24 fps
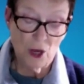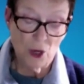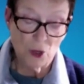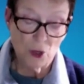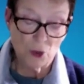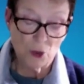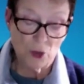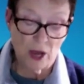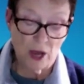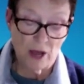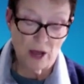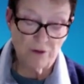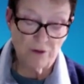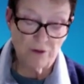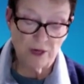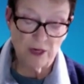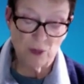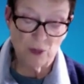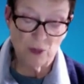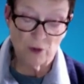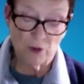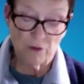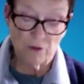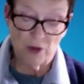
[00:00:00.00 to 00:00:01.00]
drafting
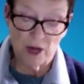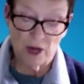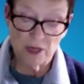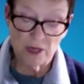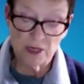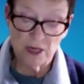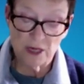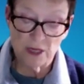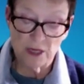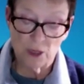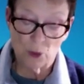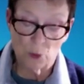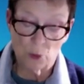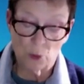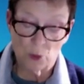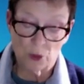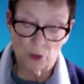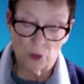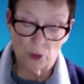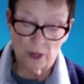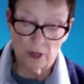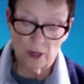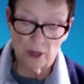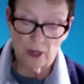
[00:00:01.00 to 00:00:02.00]
and revising their
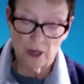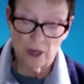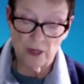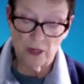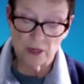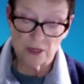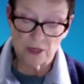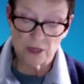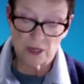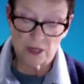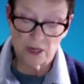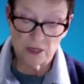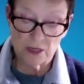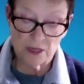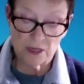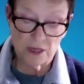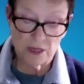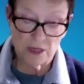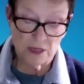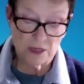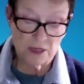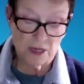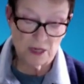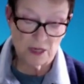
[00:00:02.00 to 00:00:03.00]
work, and discussing
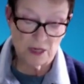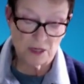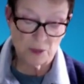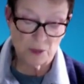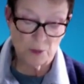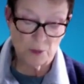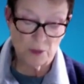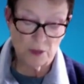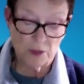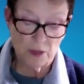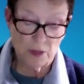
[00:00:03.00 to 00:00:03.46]
assessment,